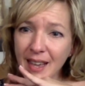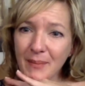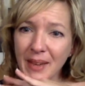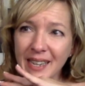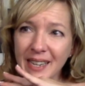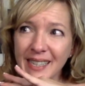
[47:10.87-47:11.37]
And
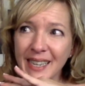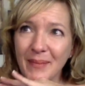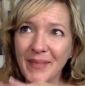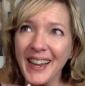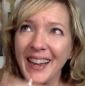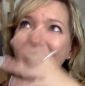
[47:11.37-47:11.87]
that may
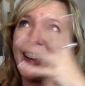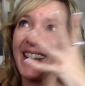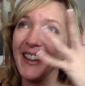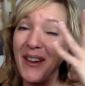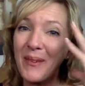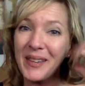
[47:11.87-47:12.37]
seem like
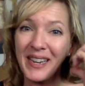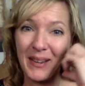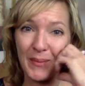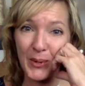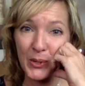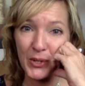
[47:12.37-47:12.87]
I know I'm
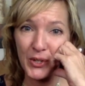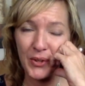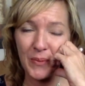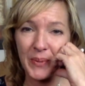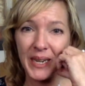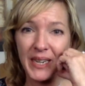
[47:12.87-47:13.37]
getting
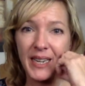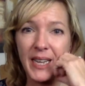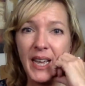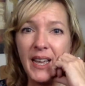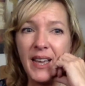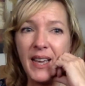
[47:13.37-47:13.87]
emotional, but
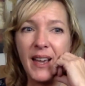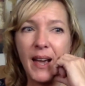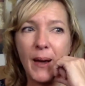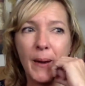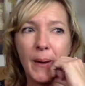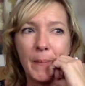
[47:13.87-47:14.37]

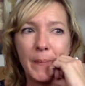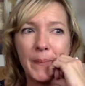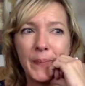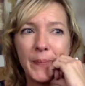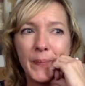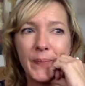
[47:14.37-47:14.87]
um,
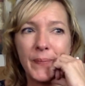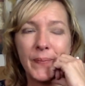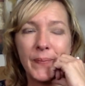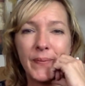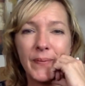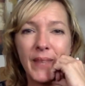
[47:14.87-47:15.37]

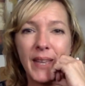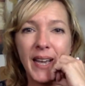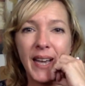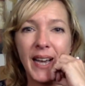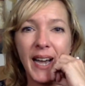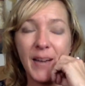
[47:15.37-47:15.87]

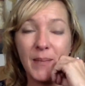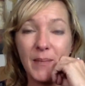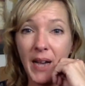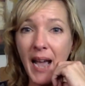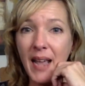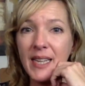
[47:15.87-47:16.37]
I,
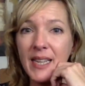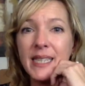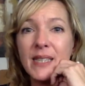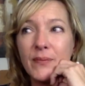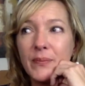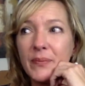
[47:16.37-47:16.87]
I
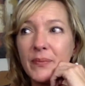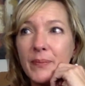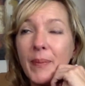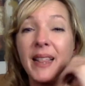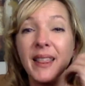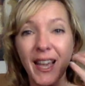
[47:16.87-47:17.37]
it's
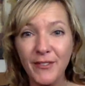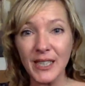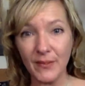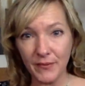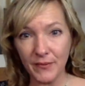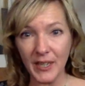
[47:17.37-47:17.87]
my
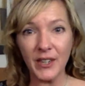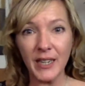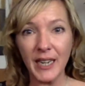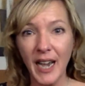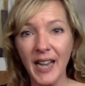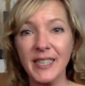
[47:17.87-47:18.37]
life is
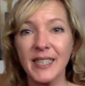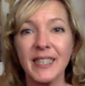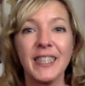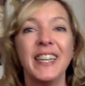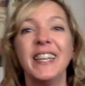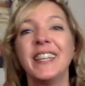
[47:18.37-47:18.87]
very
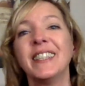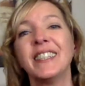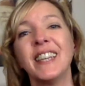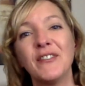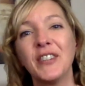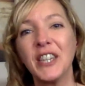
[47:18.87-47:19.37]

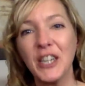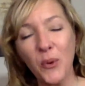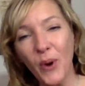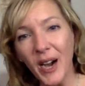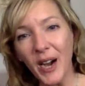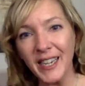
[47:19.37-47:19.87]
isolated and
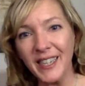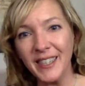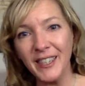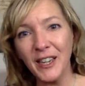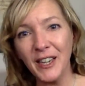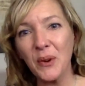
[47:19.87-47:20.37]
very
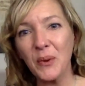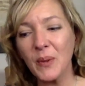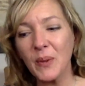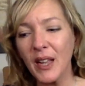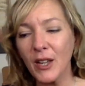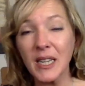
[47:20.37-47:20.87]
quiet. You
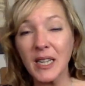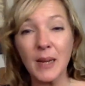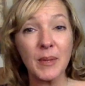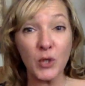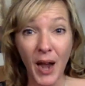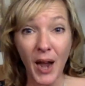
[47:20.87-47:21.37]
know, a lot of
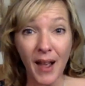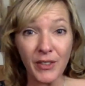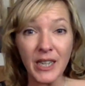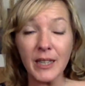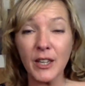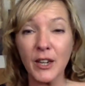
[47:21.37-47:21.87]
times I'm
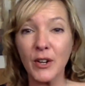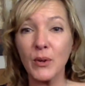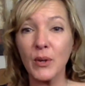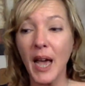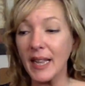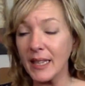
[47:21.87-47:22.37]
traveling
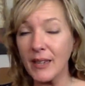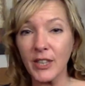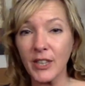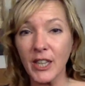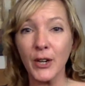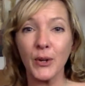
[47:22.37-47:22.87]
alone, I
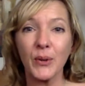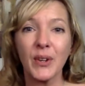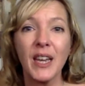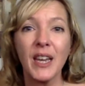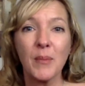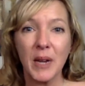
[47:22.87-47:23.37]
live
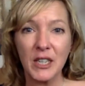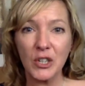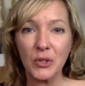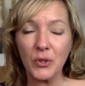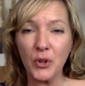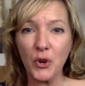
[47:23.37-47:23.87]
alone, my
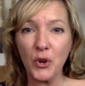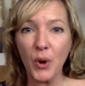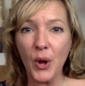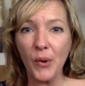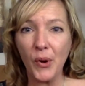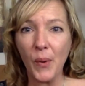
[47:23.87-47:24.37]
children are
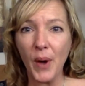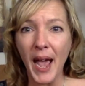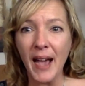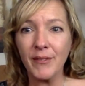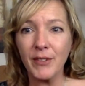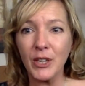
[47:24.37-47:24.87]
grown, or
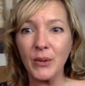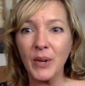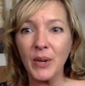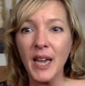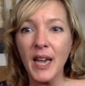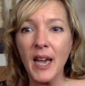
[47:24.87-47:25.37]
what have
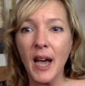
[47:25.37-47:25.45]
you.